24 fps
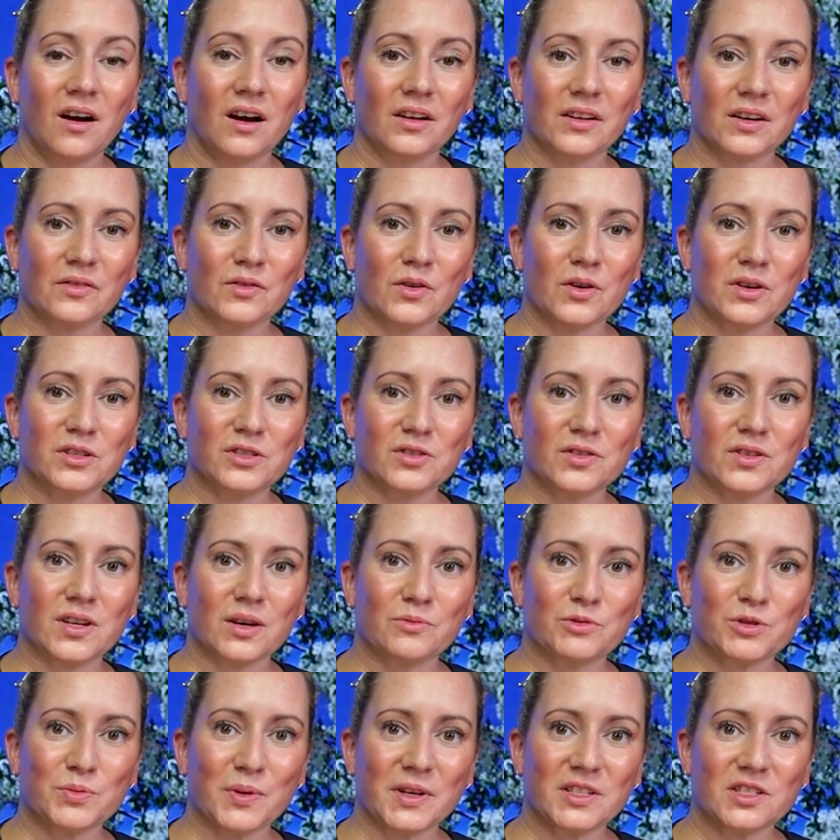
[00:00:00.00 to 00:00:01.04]
I'll never waste your
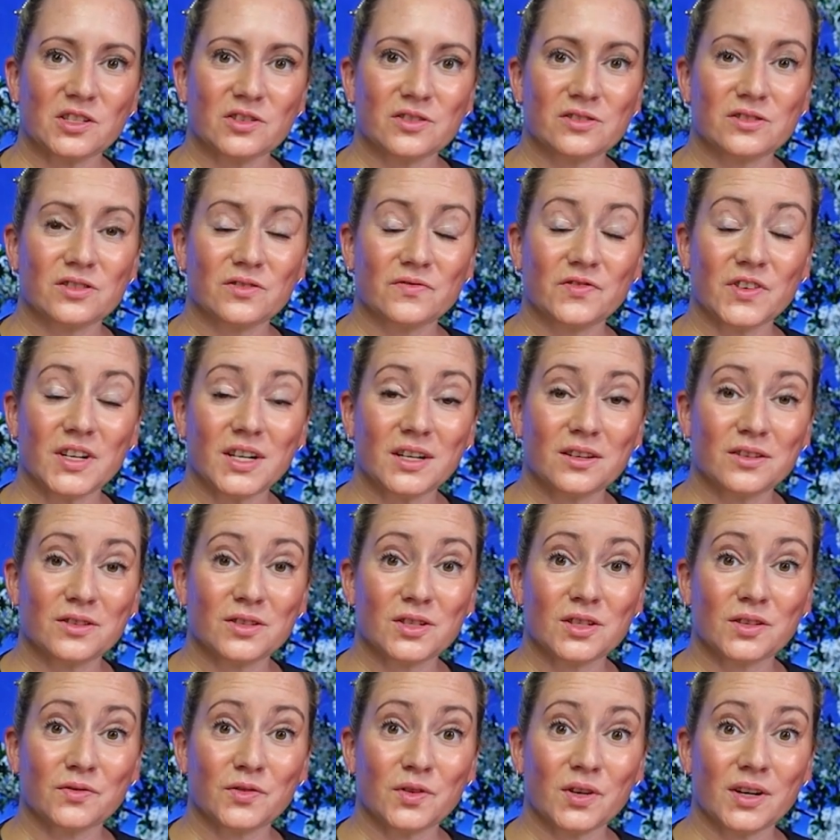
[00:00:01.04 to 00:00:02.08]
time with sponsors or
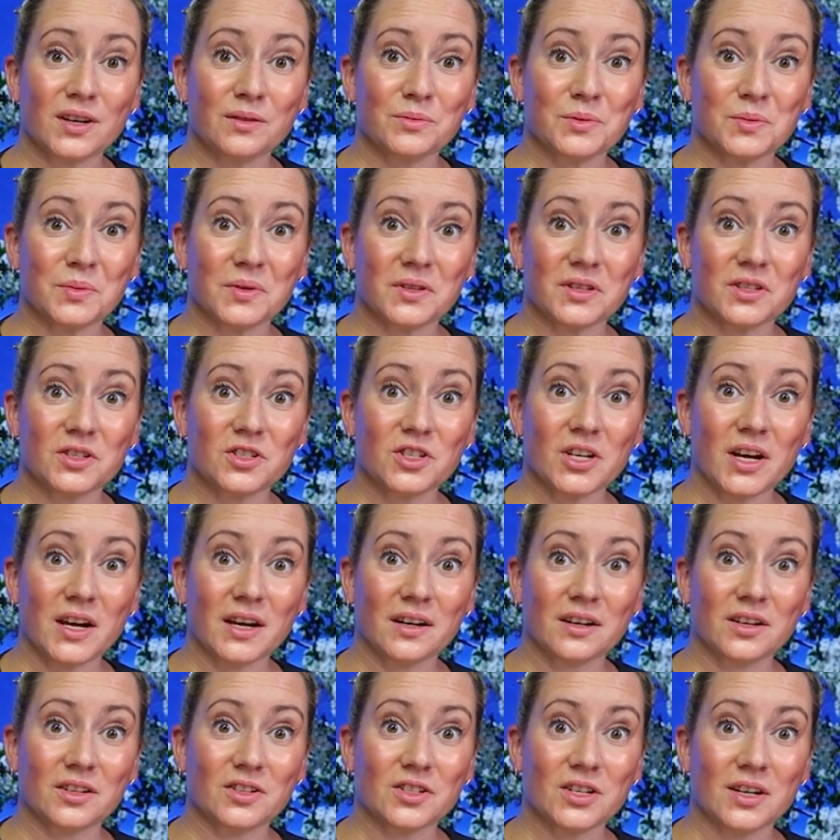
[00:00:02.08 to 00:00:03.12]
videos, so if you want to help support the
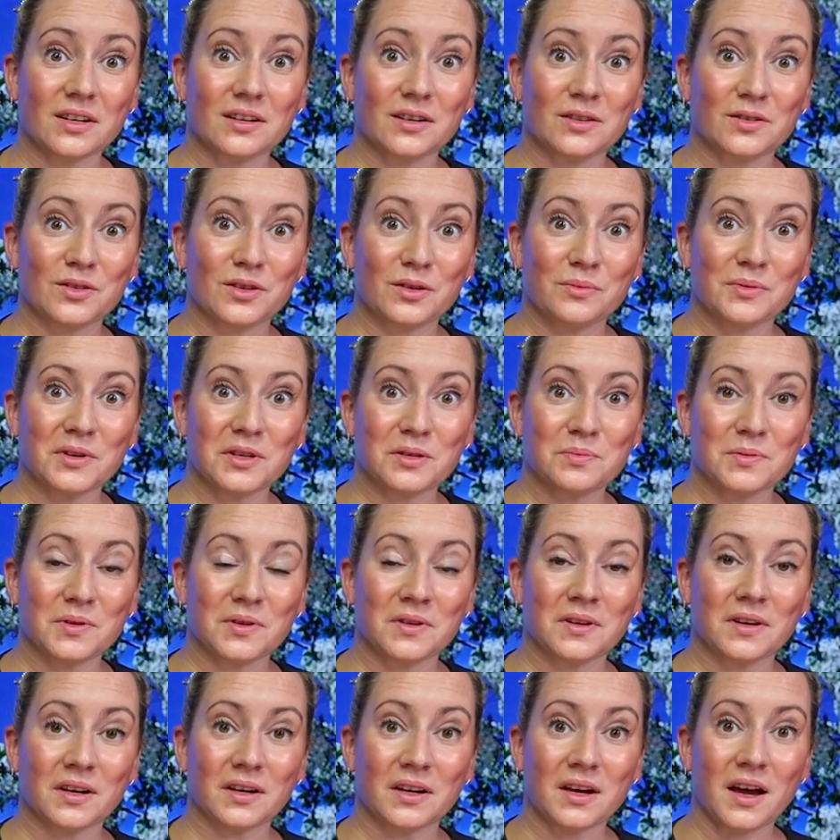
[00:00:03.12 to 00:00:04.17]
channel, check out
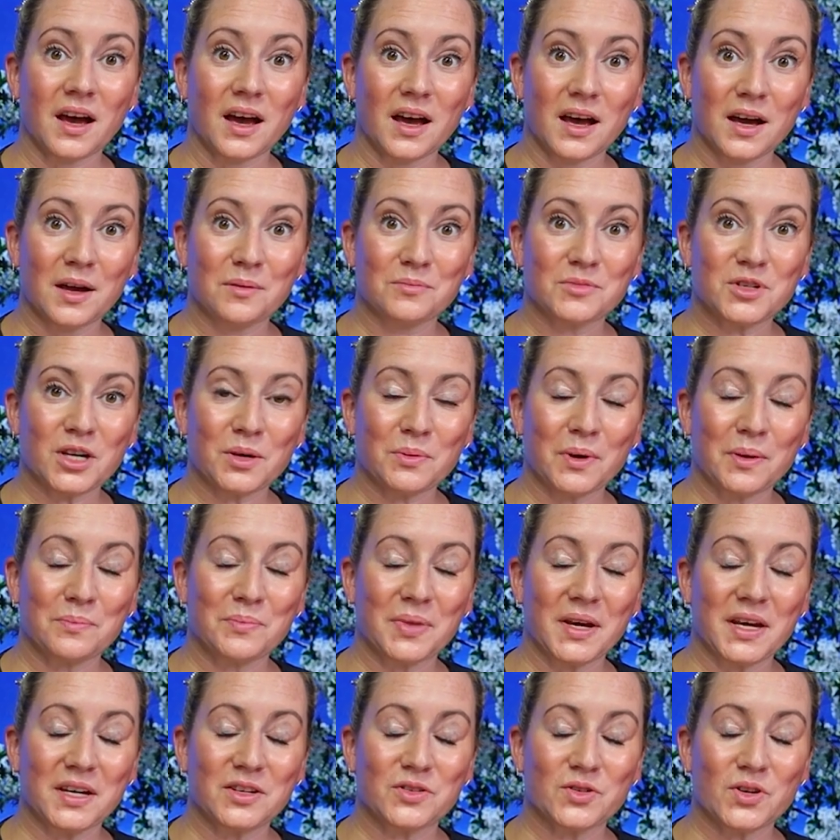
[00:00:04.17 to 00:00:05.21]
nobsbeauty dot com, check my
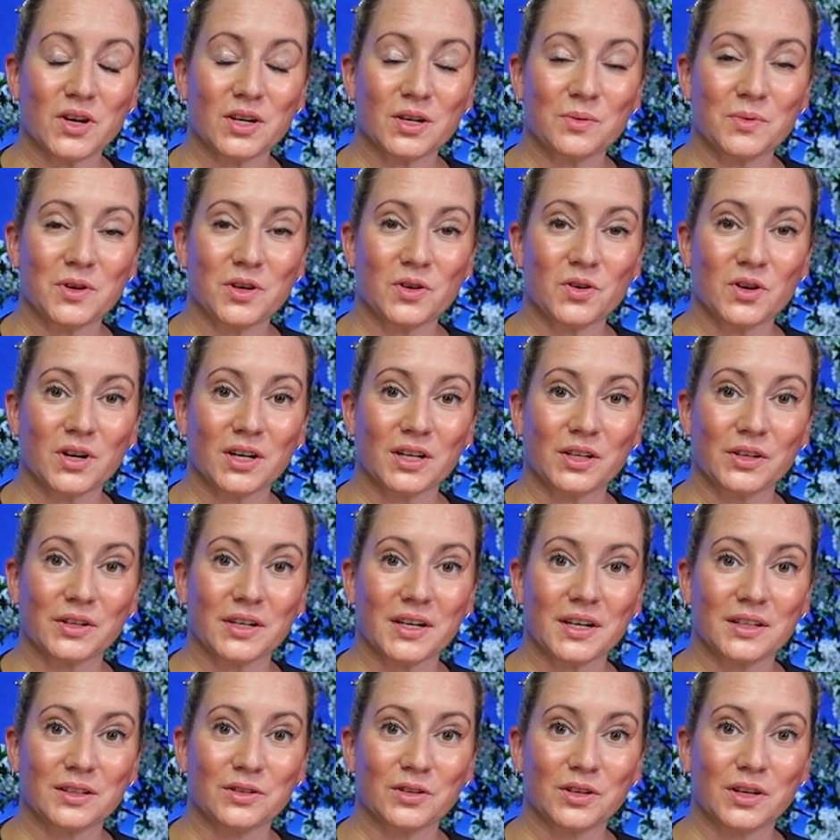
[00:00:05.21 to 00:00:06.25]
Patreon community, or click
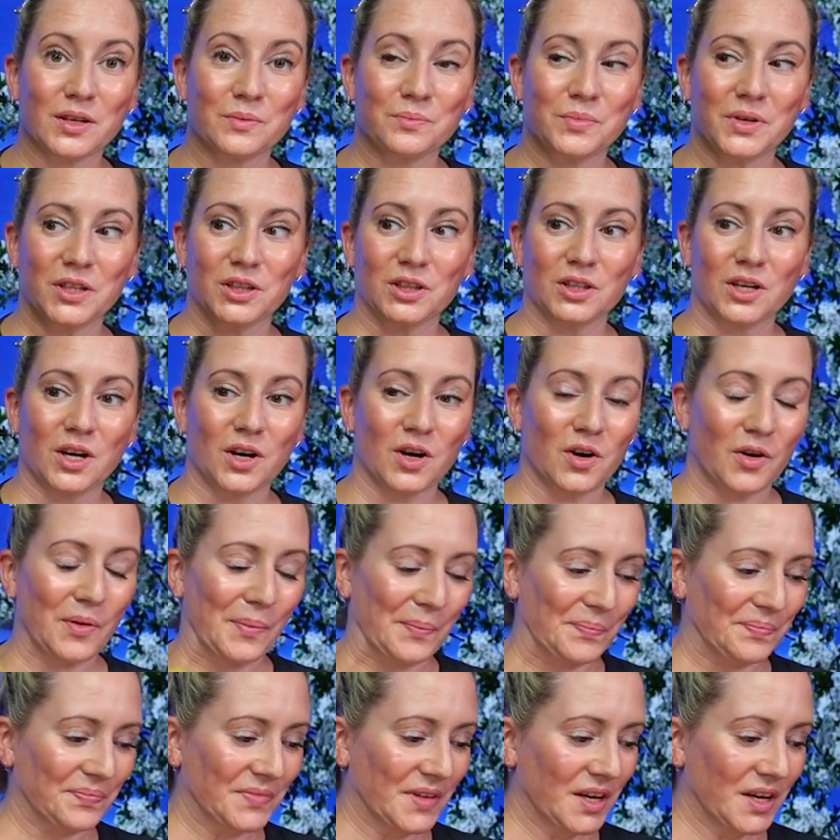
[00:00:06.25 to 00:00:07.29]
on the link below.